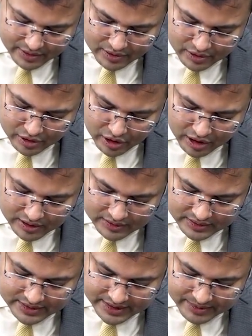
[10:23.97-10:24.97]

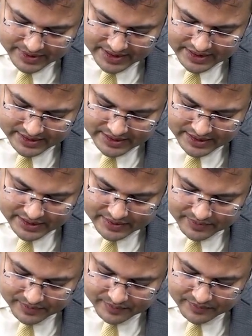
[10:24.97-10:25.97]
lung segment disease,